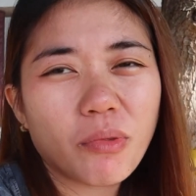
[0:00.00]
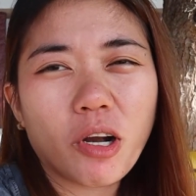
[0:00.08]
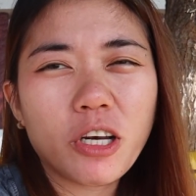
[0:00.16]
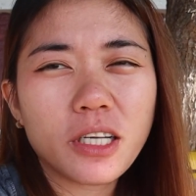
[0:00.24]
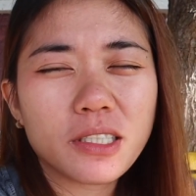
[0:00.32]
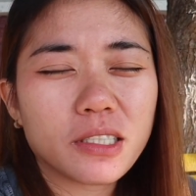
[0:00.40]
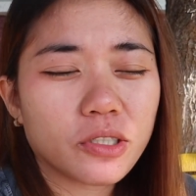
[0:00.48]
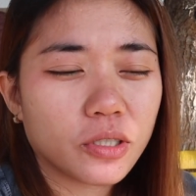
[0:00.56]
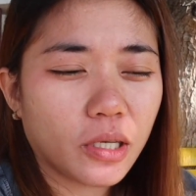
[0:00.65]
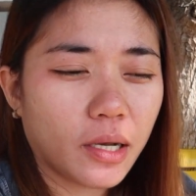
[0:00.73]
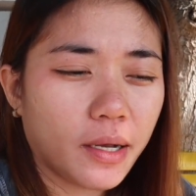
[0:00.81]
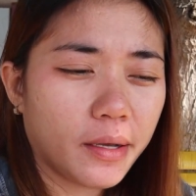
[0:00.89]
Mawala na
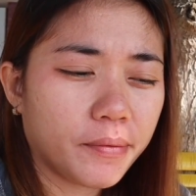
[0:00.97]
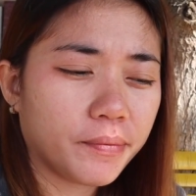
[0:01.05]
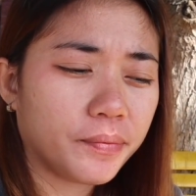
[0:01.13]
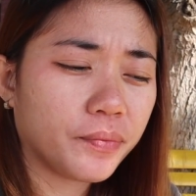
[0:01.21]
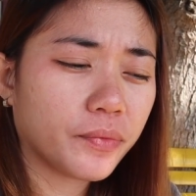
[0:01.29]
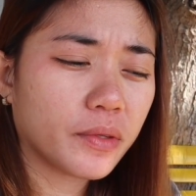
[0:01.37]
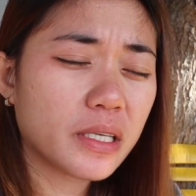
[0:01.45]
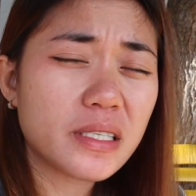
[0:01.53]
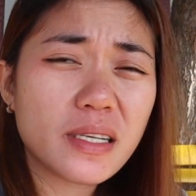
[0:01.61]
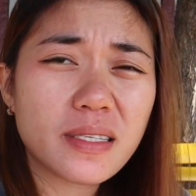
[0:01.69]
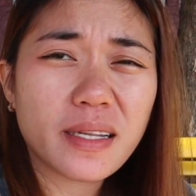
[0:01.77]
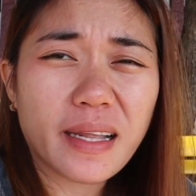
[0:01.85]
siya.
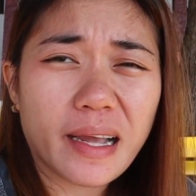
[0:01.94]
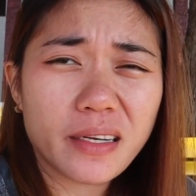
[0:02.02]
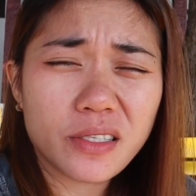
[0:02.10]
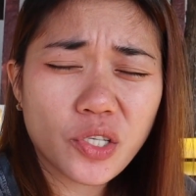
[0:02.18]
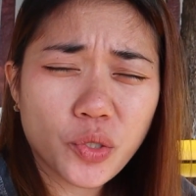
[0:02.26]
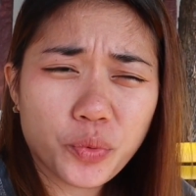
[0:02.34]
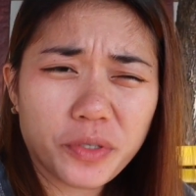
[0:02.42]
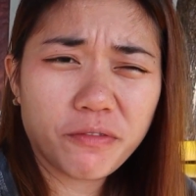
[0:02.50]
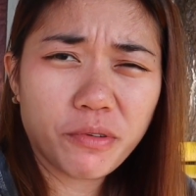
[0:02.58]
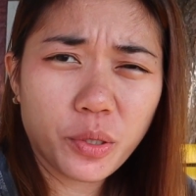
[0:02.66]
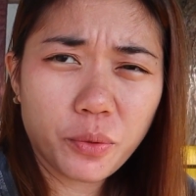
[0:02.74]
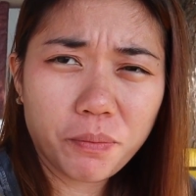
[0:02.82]
This is an honest
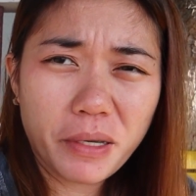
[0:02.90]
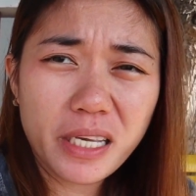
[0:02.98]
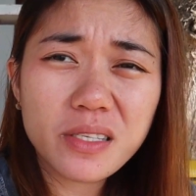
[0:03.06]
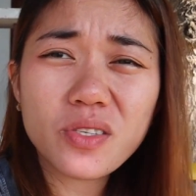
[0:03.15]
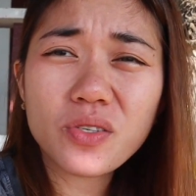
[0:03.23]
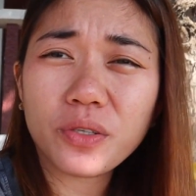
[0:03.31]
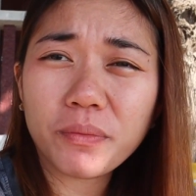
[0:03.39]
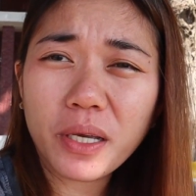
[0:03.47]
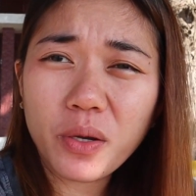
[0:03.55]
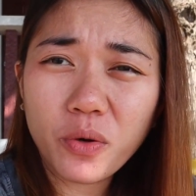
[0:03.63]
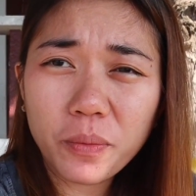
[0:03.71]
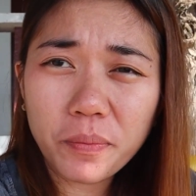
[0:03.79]
review based on
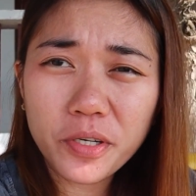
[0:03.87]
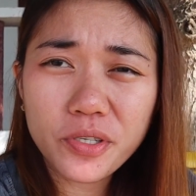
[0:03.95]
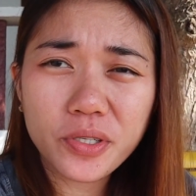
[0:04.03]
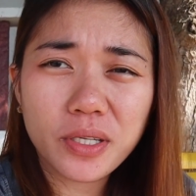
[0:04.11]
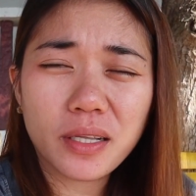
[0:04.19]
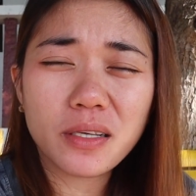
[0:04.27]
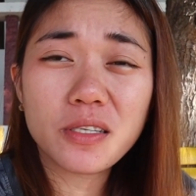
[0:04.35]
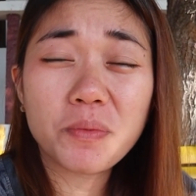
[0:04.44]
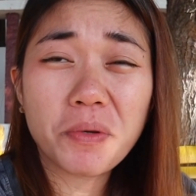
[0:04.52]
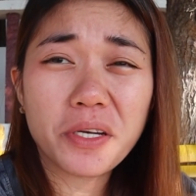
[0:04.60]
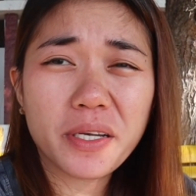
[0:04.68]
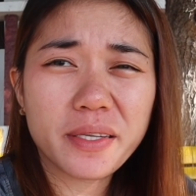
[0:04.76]
my own personal
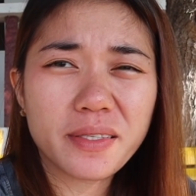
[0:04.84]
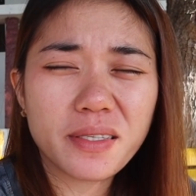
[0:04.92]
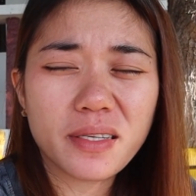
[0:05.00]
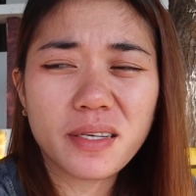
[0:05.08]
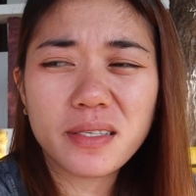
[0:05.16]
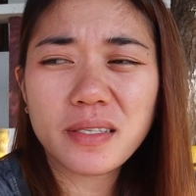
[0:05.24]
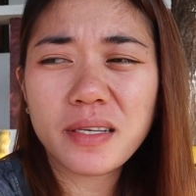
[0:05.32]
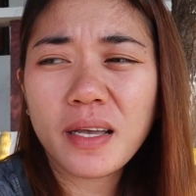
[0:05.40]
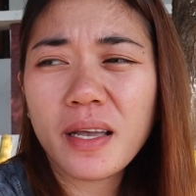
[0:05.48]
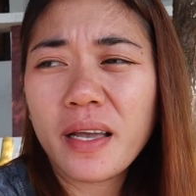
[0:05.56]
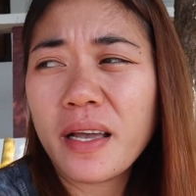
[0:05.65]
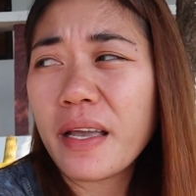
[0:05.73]
experiences
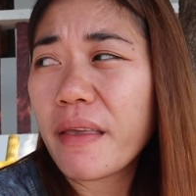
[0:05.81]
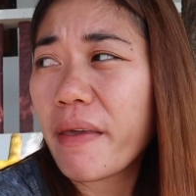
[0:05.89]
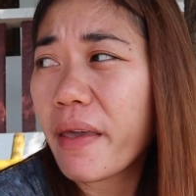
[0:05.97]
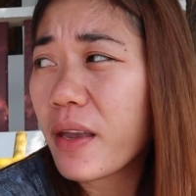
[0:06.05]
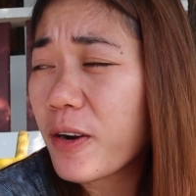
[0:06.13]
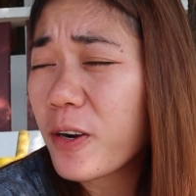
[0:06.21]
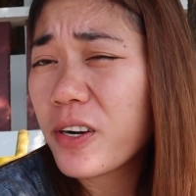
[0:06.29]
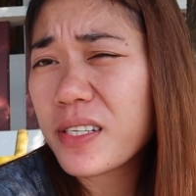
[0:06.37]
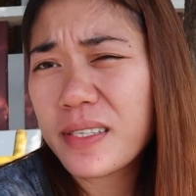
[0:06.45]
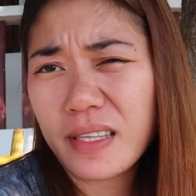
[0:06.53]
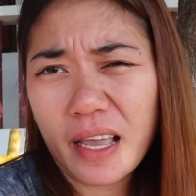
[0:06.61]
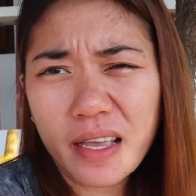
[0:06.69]
here
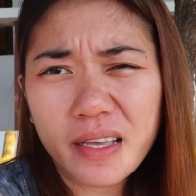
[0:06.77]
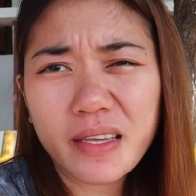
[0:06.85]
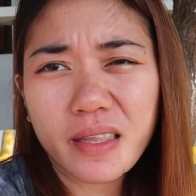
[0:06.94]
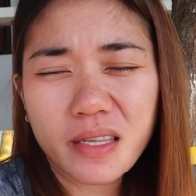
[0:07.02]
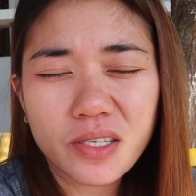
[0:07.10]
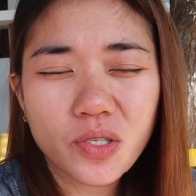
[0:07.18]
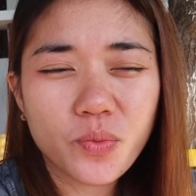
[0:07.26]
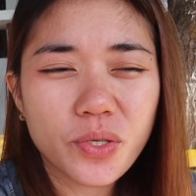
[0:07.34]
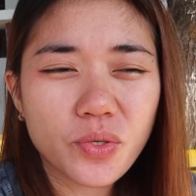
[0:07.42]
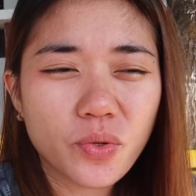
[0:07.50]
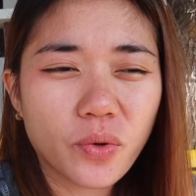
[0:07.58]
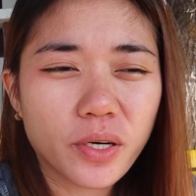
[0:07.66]
staying in this
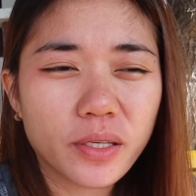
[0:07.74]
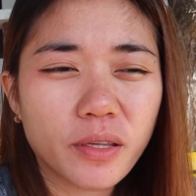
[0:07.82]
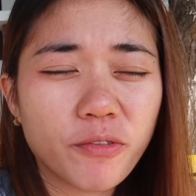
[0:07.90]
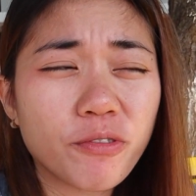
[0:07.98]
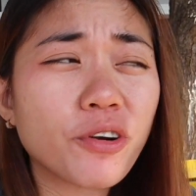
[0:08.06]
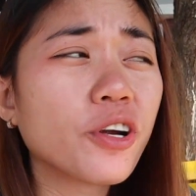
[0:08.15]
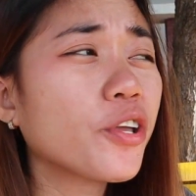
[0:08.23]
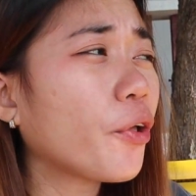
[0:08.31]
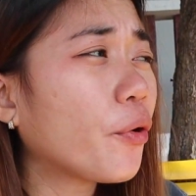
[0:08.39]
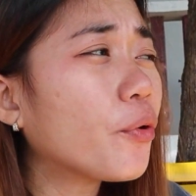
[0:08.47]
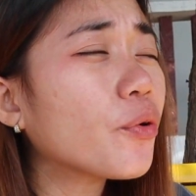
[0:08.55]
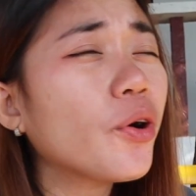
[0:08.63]
resort for
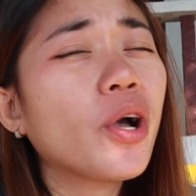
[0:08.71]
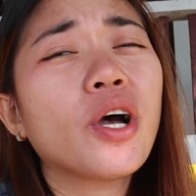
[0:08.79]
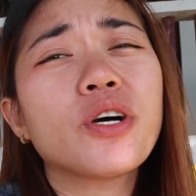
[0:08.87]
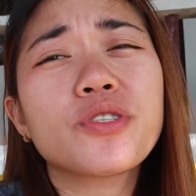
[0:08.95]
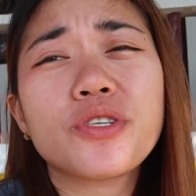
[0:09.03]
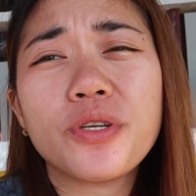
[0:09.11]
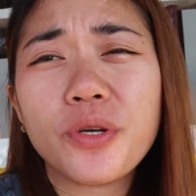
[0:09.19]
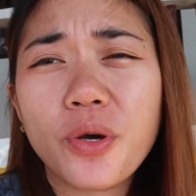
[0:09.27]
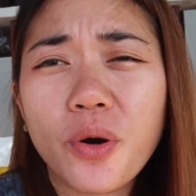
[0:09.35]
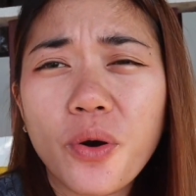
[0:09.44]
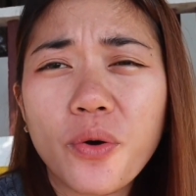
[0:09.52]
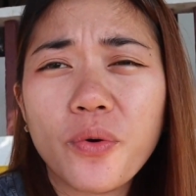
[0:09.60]
you to
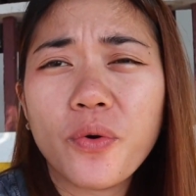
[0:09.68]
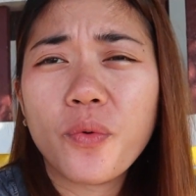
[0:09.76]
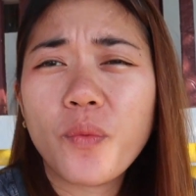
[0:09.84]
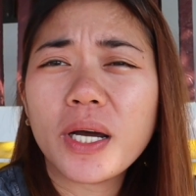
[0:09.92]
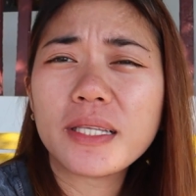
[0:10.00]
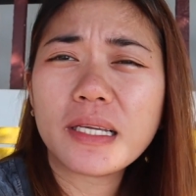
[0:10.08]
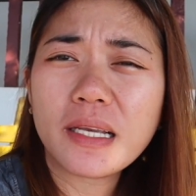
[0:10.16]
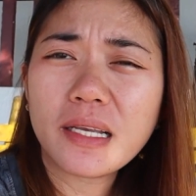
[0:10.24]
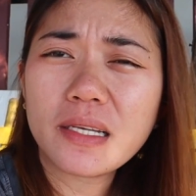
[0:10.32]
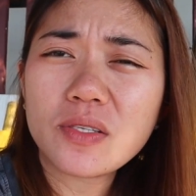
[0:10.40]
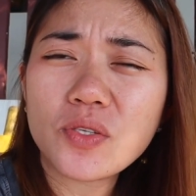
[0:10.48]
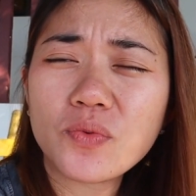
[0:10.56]
know what
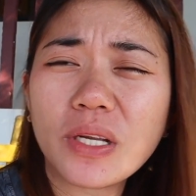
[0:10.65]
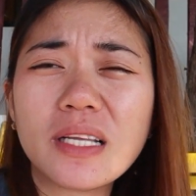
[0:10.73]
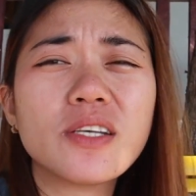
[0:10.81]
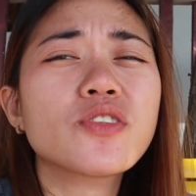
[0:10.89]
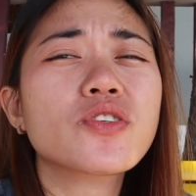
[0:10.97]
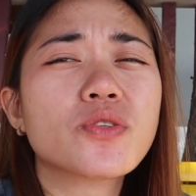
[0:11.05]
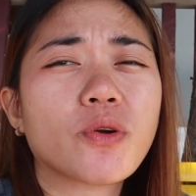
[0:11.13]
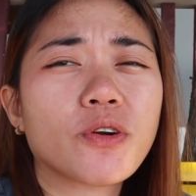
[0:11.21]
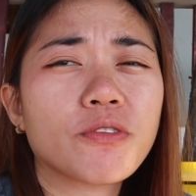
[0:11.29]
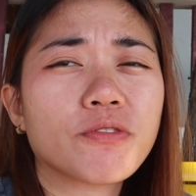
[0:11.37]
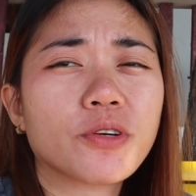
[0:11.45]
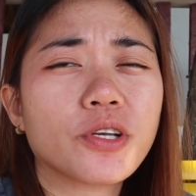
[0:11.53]
is really in
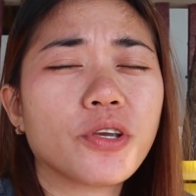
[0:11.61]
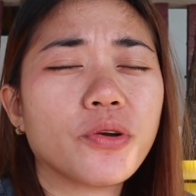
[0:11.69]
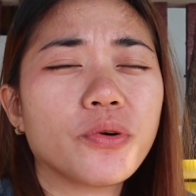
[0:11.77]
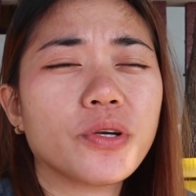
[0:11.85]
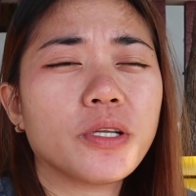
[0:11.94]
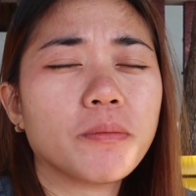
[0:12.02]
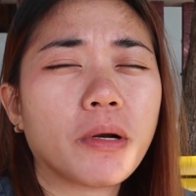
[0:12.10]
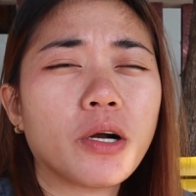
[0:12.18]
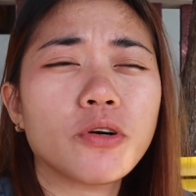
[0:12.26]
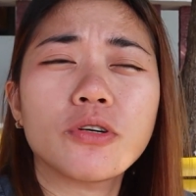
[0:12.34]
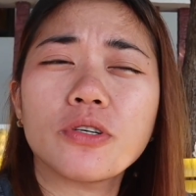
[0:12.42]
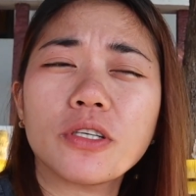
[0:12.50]
store for you in
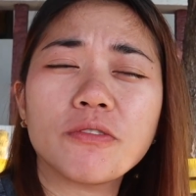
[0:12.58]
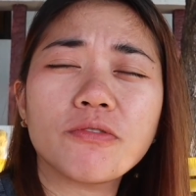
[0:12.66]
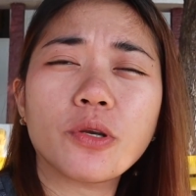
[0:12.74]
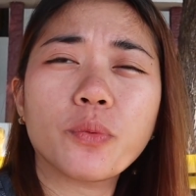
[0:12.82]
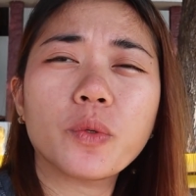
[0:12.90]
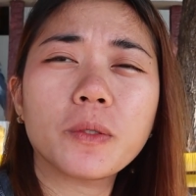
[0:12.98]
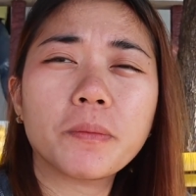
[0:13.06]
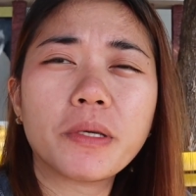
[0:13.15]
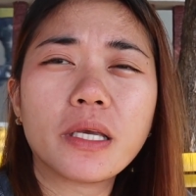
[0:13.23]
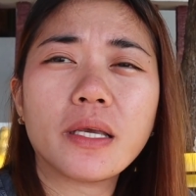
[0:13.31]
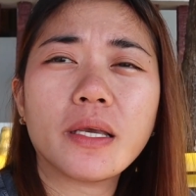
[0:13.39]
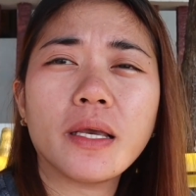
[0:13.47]
Bangcogon if you will
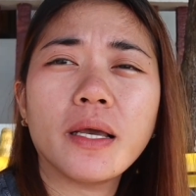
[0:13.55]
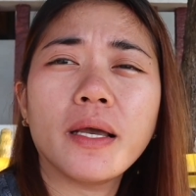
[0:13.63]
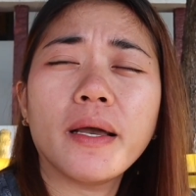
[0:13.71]
be